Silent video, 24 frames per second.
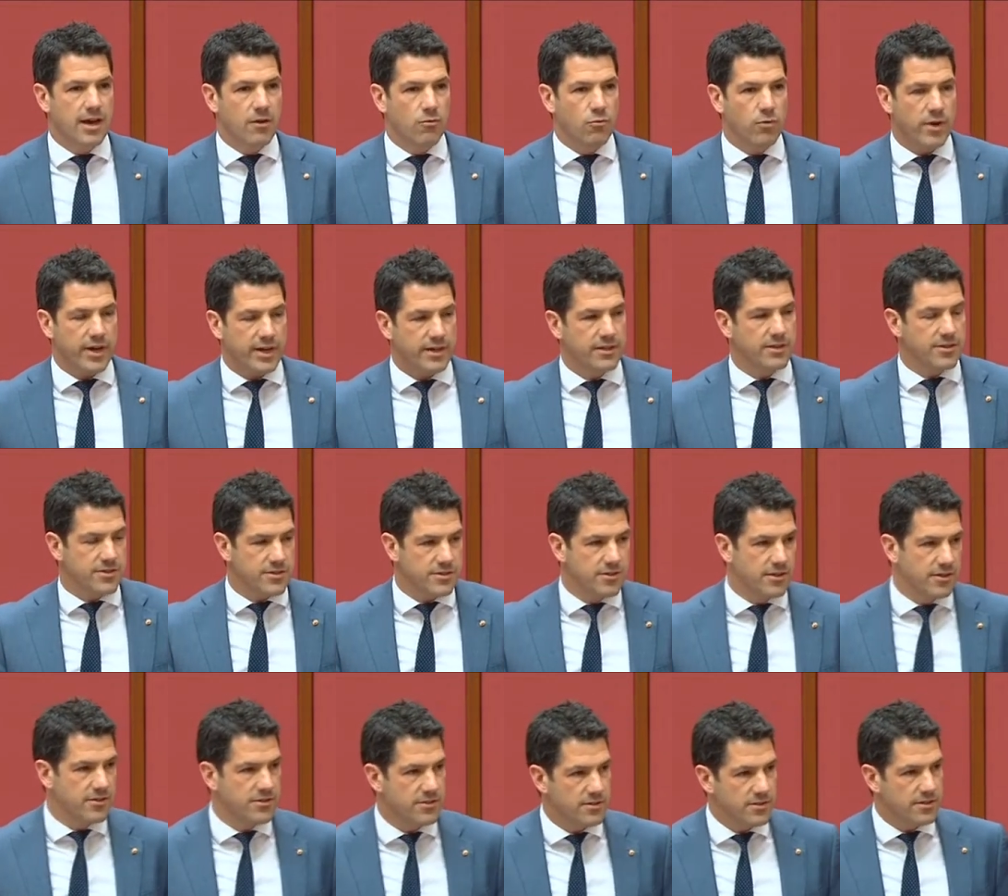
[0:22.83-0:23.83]

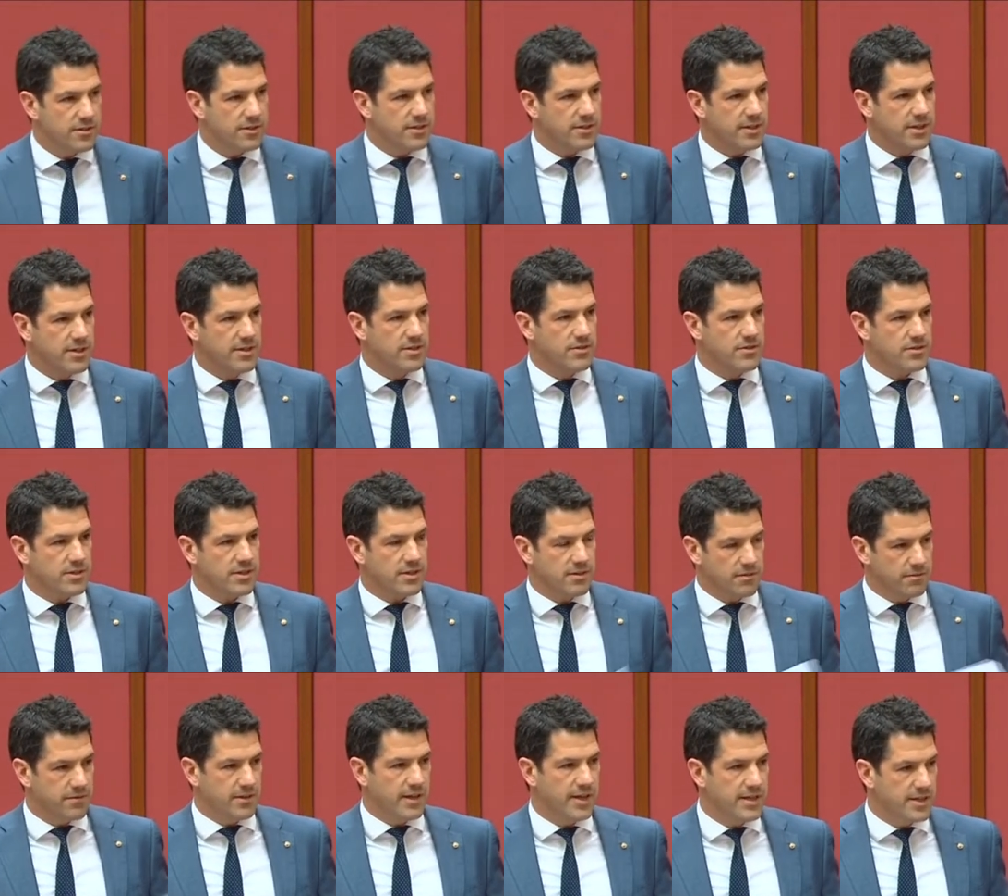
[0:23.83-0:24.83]
recklessness is
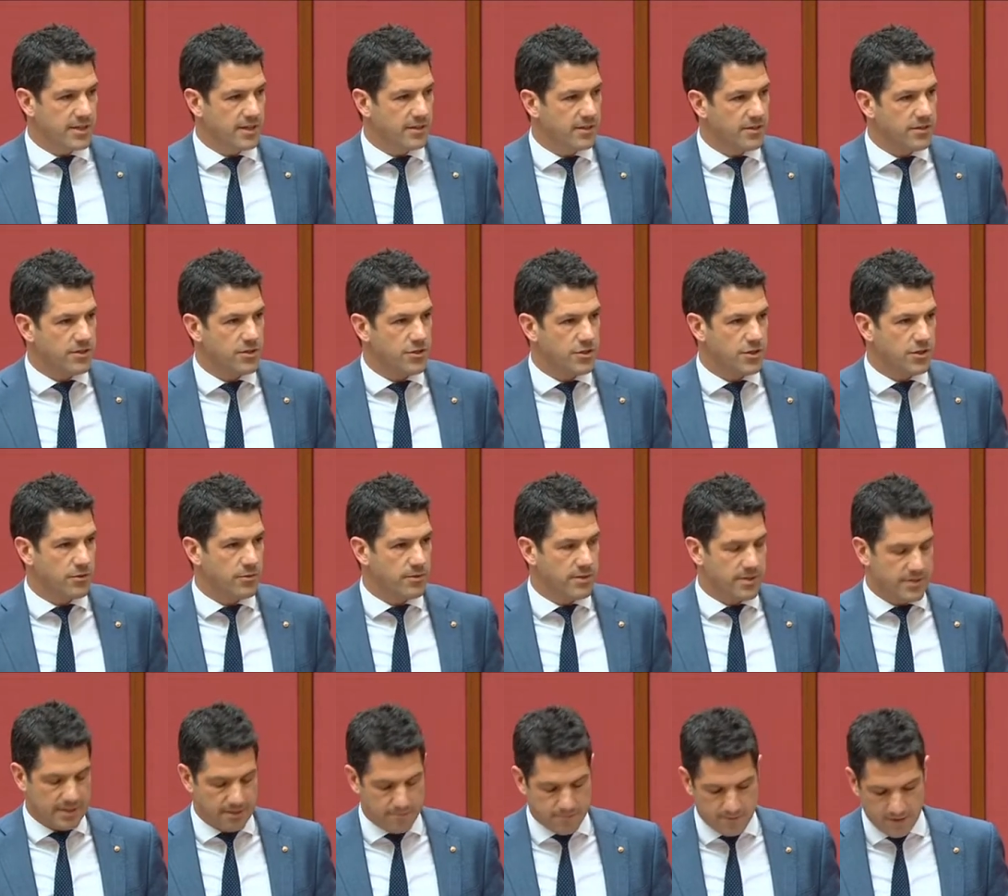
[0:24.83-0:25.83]
conflating this issue into
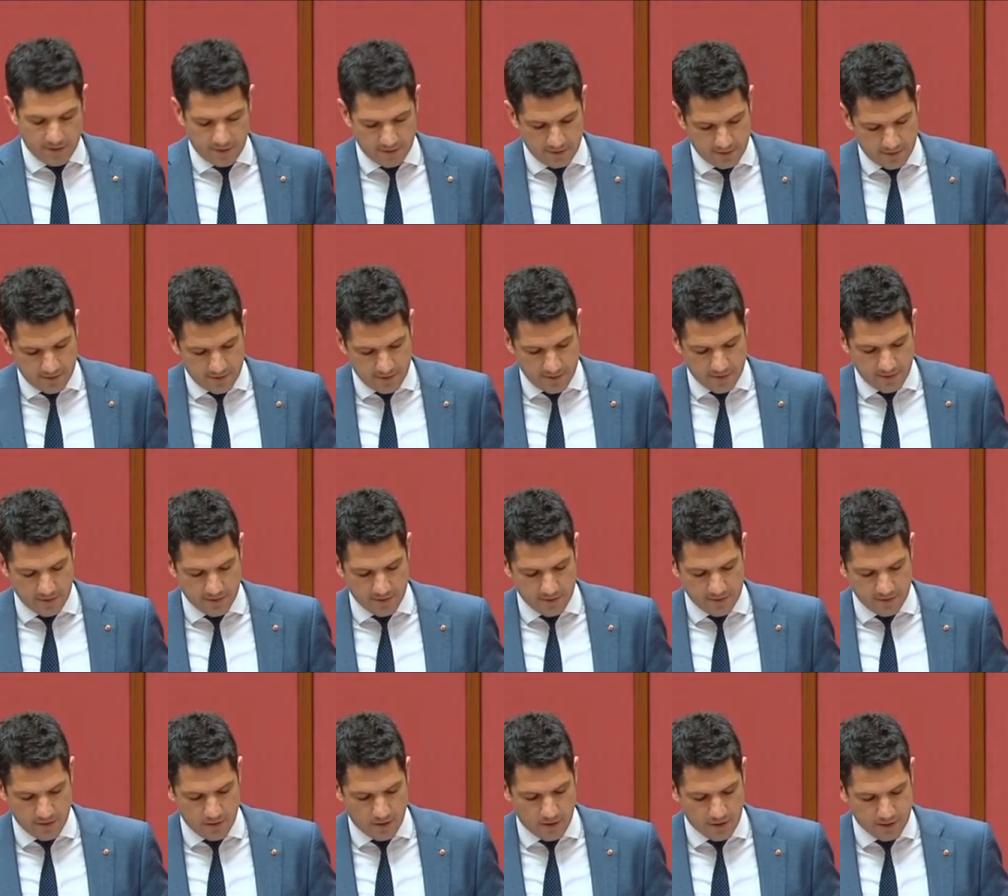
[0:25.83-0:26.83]
something that it
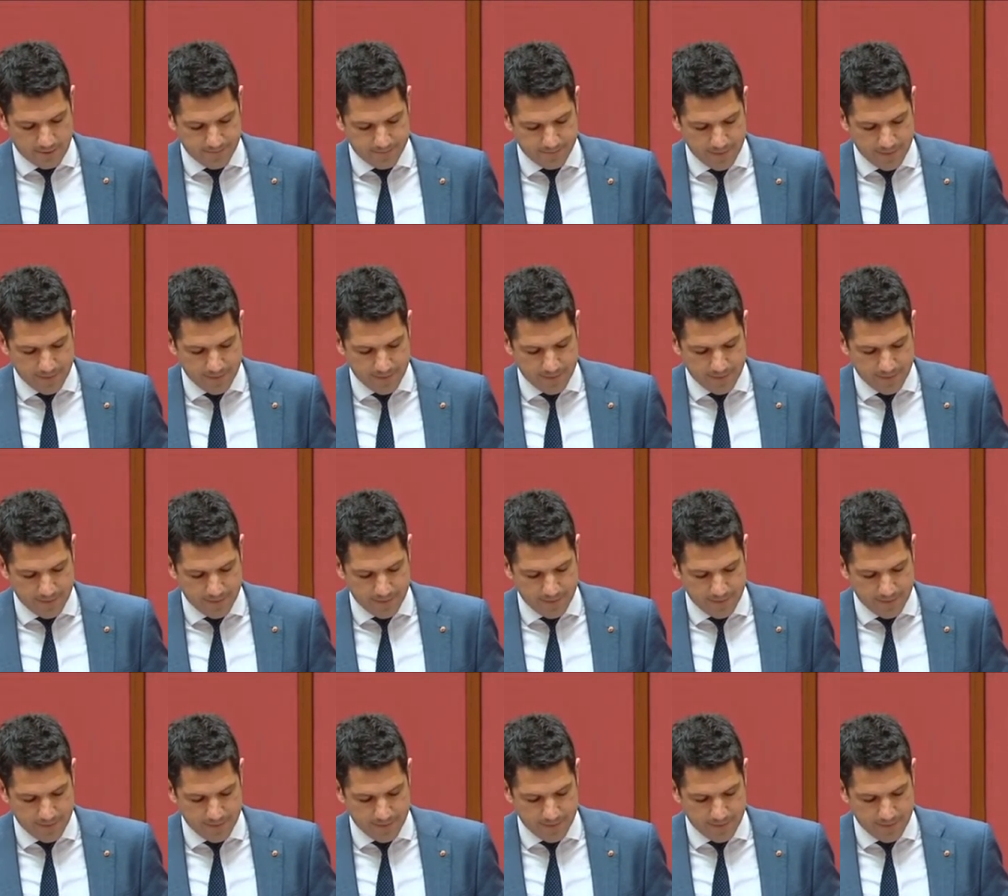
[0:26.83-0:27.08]
is not.